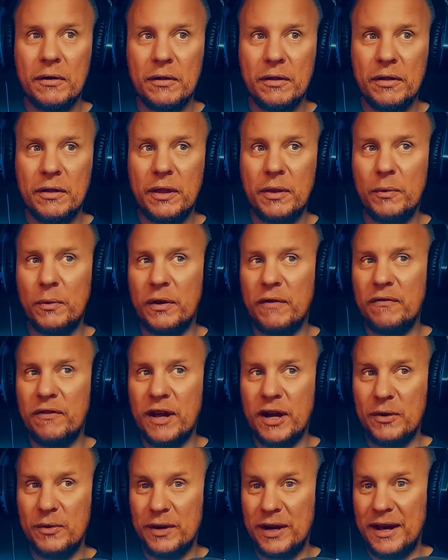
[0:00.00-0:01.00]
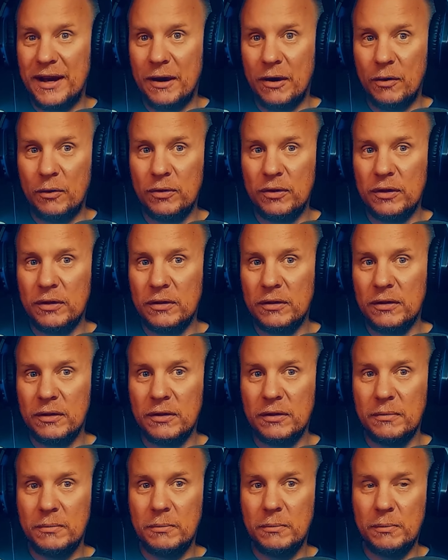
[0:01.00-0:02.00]
Then we found out,
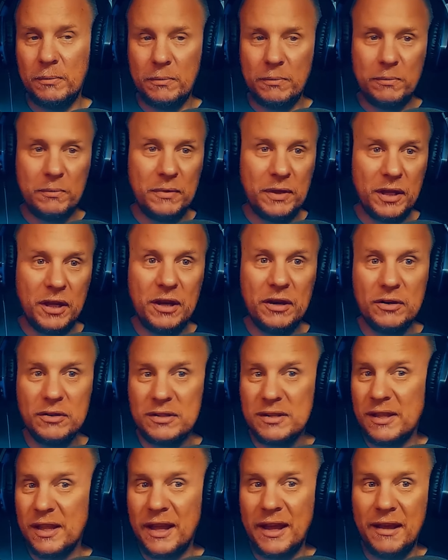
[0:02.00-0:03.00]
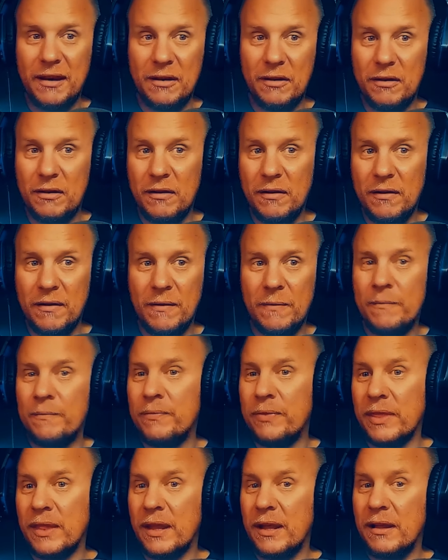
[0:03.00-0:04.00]
years later,
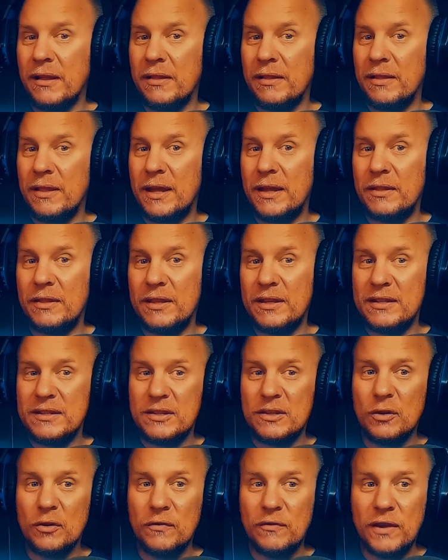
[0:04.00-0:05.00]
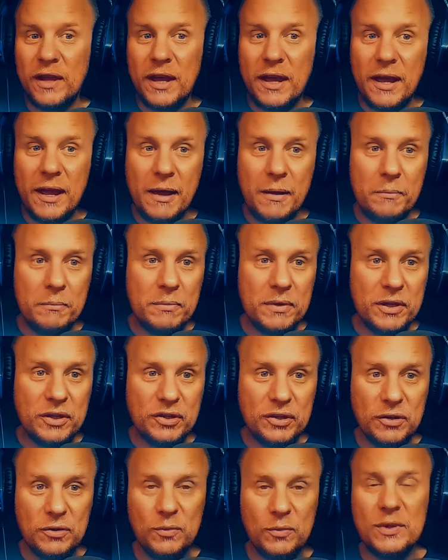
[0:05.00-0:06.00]
that this Soviet
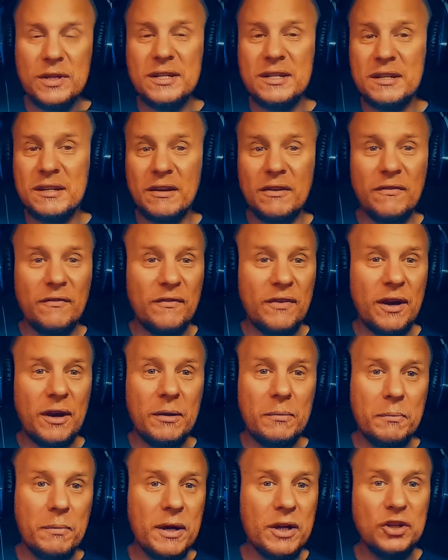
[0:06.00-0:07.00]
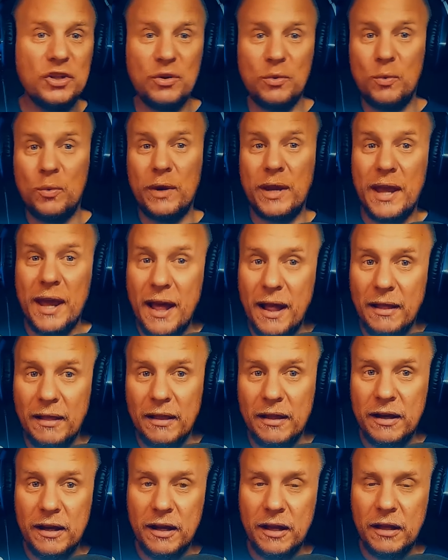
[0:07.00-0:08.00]
ambition was still very much a
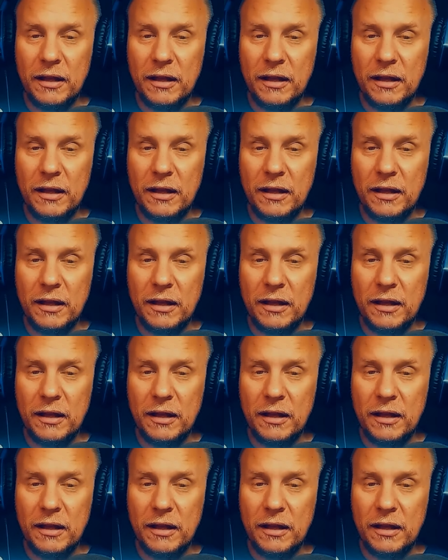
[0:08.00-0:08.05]
reality.